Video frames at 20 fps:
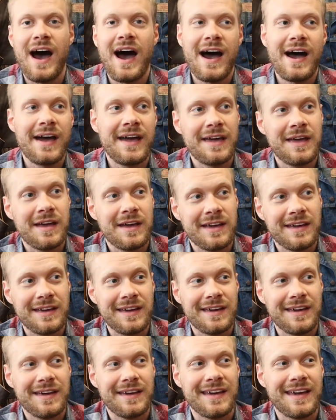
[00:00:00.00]
I
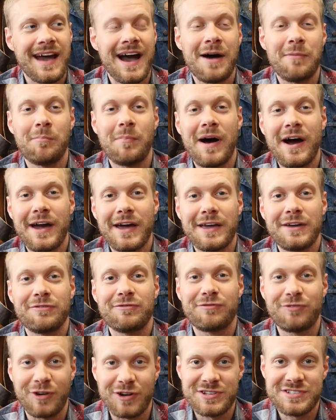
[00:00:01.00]
got my
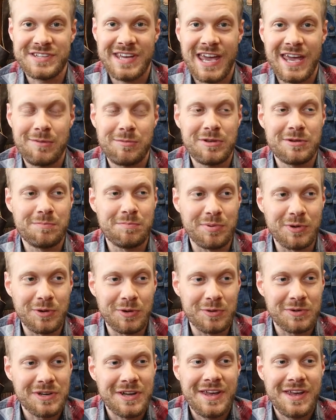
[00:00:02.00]
first Caiman boot.